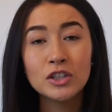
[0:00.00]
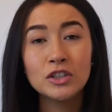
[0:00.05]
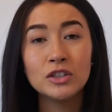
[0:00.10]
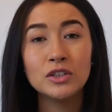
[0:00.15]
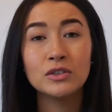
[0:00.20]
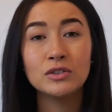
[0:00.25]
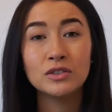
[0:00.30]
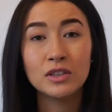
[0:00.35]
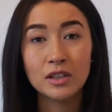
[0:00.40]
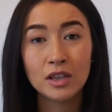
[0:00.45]

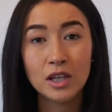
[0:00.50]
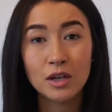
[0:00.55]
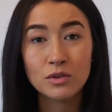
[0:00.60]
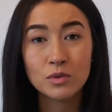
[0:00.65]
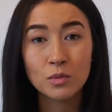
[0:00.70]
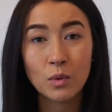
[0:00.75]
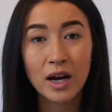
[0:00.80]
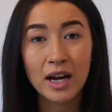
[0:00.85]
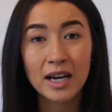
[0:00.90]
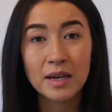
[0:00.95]
using
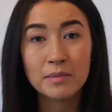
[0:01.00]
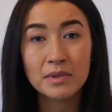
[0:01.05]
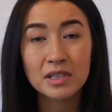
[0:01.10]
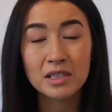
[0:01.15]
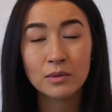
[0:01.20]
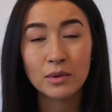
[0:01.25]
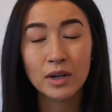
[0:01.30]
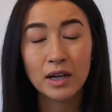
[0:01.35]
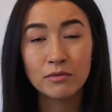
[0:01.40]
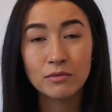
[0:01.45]
those wipes.
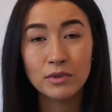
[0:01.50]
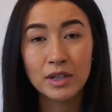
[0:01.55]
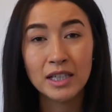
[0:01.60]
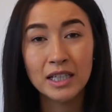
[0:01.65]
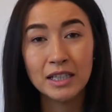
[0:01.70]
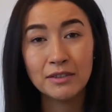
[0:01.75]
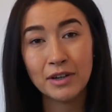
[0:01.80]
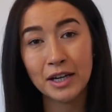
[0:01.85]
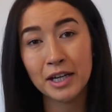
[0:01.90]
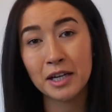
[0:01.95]
So I
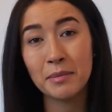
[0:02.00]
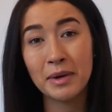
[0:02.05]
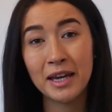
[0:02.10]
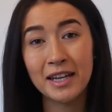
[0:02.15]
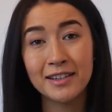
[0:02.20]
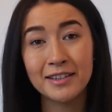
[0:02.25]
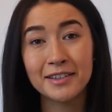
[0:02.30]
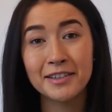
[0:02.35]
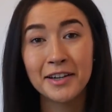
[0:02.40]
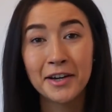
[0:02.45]
really
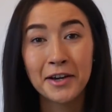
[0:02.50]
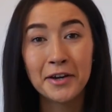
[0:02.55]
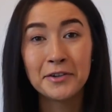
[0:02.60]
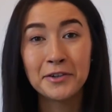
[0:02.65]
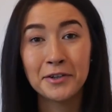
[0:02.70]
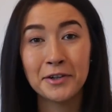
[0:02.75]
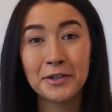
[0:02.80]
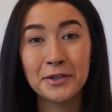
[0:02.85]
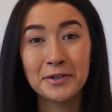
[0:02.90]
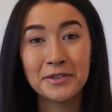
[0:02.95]
recommend
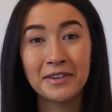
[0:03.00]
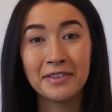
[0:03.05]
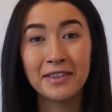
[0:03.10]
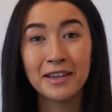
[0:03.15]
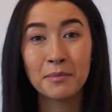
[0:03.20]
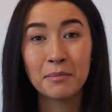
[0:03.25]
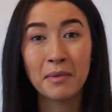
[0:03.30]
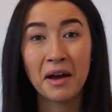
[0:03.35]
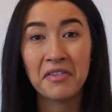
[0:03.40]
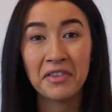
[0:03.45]
not using
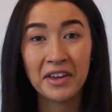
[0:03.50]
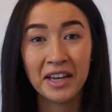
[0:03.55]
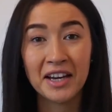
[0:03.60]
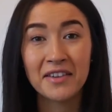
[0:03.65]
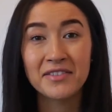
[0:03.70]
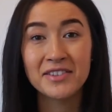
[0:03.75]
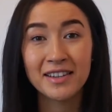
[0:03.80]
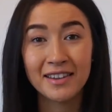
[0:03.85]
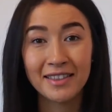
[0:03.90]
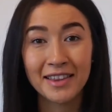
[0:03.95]
them. I think
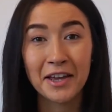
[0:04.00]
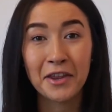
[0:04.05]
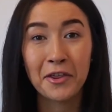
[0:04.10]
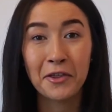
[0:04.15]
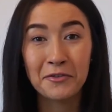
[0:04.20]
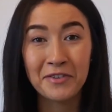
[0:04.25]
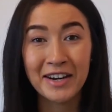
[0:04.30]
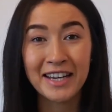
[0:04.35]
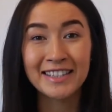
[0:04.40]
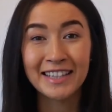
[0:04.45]
I've said that
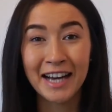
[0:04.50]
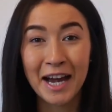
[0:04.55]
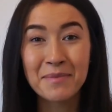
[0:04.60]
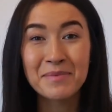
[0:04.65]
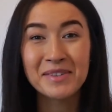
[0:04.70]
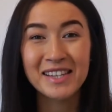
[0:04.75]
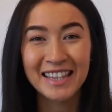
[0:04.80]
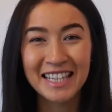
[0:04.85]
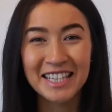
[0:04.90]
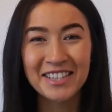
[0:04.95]
3
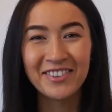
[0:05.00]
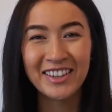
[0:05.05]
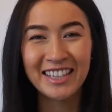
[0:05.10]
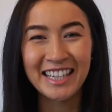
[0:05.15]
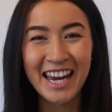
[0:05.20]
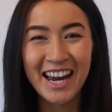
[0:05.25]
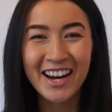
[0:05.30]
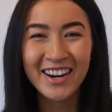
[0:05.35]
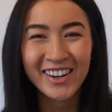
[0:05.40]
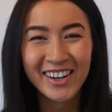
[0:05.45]
times in this
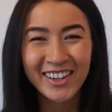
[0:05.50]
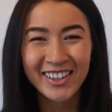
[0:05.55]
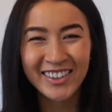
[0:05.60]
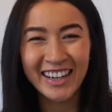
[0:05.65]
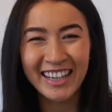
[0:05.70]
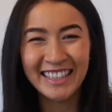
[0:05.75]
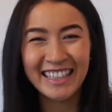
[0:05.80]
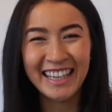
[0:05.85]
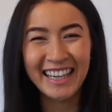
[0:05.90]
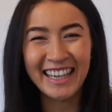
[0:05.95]
video
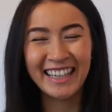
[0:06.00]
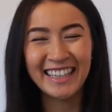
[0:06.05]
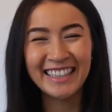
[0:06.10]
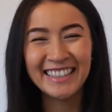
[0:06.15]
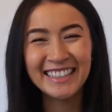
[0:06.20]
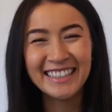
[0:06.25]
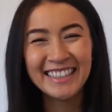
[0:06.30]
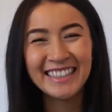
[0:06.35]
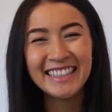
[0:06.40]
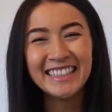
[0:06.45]
already.
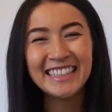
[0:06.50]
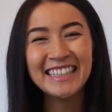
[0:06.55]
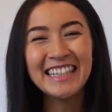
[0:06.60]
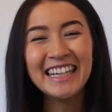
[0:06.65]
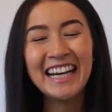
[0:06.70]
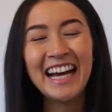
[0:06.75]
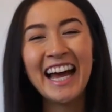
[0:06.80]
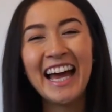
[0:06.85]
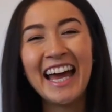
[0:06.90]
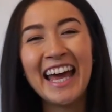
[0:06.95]

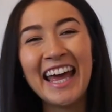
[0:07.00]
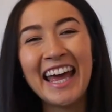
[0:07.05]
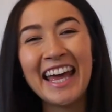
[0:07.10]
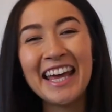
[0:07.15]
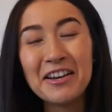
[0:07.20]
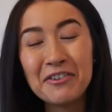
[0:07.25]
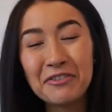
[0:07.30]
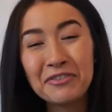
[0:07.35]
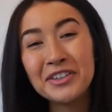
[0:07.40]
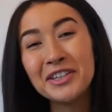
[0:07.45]

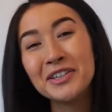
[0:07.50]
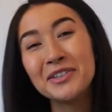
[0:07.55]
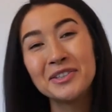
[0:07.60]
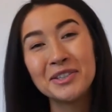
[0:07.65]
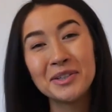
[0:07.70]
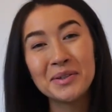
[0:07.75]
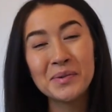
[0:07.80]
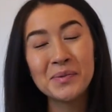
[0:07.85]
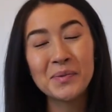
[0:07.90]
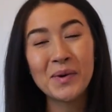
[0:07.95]
If you
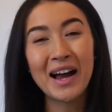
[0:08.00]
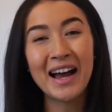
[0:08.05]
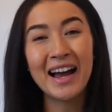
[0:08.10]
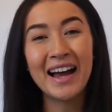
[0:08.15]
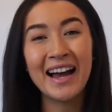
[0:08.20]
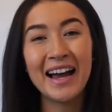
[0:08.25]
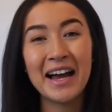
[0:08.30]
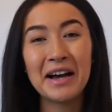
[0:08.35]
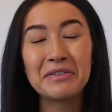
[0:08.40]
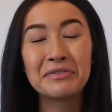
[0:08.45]
do
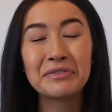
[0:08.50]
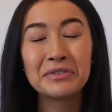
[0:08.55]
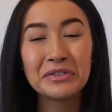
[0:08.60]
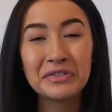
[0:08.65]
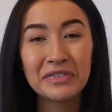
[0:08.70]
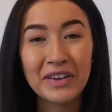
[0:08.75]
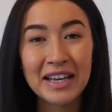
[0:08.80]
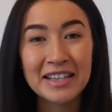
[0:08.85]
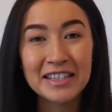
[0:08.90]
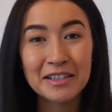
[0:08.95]
wear a full
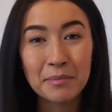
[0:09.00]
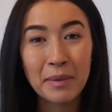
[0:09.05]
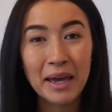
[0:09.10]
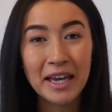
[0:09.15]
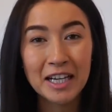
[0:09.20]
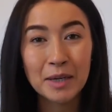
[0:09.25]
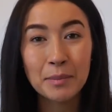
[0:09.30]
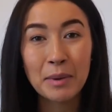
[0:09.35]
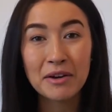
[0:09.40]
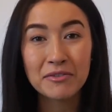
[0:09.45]
face of
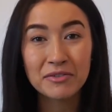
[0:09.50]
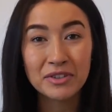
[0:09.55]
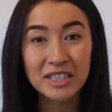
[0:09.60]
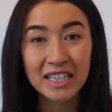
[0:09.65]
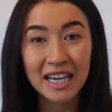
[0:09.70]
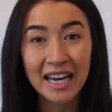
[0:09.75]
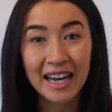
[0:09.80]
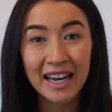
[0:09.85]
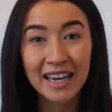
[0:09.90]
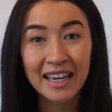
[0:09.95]
makeup every
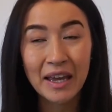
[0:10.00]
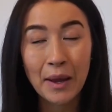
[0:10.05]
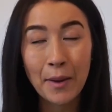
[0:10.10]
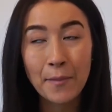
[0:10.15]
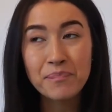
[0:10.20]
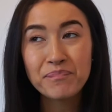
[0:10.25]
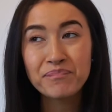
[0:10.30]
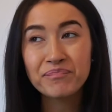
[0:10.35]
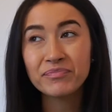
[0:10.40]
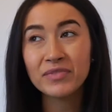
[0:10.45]
day,
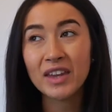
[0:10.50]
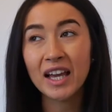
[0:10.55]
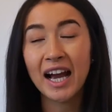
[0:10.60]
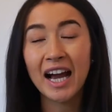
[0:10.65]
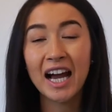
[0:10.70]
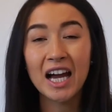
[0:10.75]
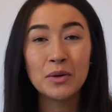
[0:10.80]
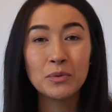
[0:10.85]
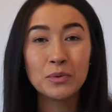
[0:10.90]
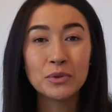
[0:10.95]

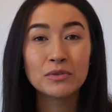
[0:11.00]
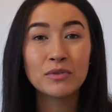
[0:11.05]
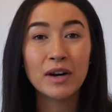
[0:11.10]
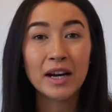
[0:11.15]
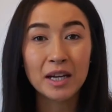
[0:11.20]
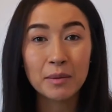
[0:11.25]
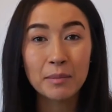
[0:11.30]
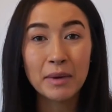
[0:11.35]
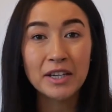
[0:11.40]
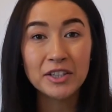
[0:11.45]
I would
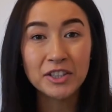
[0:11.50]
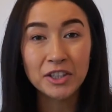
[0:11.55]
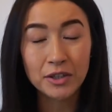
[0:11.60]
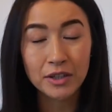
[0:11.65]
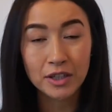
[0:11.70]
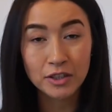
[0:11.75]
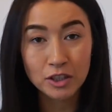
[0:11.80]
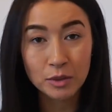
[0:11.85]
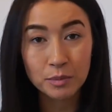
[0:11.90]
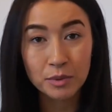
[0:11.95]
recommend
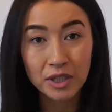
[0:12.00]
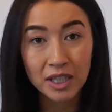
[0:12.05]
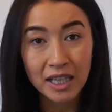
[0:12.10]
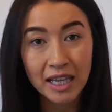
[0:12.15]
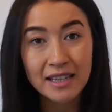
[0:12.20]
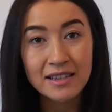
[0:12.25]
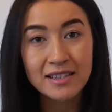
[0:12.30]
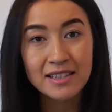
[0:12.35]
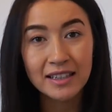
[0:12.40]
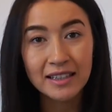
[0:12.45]
doing a double
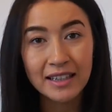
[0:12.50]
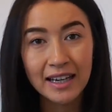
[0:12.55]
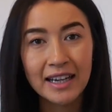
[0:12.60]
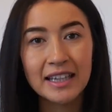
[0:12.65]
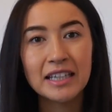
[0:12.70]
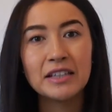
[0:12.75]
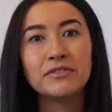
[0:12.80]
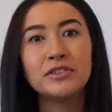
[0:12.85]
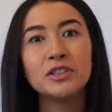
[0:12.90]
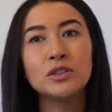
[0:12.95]
cleanse at
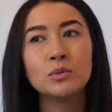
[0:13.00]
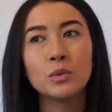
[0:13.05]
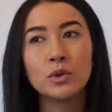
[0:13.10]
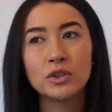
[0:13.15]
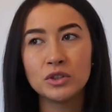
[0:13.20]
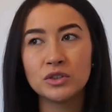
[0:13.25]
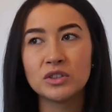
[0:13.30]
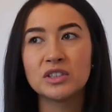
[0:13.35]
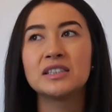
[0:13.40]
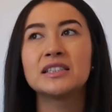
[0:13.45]
night if you
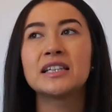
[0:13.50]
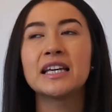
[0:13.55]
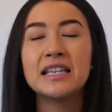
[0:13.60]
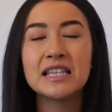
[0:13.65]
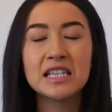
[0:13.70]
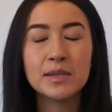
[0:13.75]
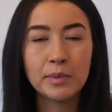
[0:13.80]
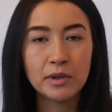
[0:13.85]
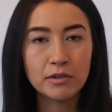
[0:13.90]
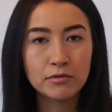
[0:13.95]
want your skin
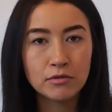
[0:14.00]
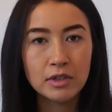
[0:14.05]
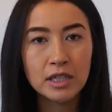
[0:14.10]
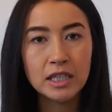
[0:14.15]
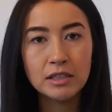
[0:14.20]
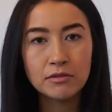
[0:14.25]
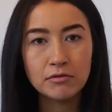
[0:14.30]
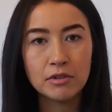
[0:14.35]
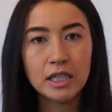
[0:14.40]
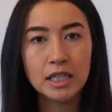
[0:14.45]
to be
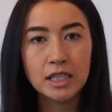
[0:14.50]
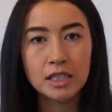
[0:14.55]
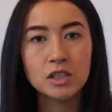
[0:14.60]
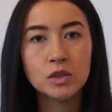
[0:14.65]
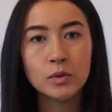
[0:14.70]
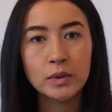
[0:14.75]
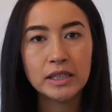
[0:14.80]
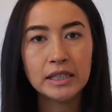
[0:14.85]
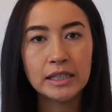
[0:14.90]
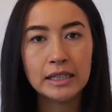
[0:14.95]
really, really
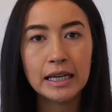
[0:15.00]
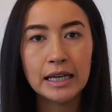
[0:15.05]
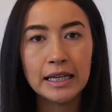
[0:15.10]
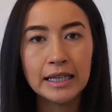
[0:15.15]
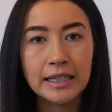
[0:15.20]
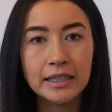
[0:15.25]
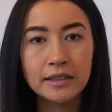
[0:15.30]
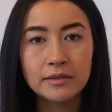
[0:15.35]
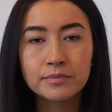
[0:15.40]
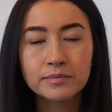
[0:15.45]
squeaky
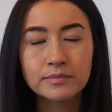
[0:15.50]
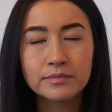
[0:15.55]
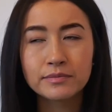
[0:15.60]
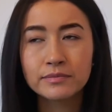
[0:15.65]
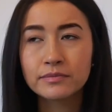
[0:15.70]
clean.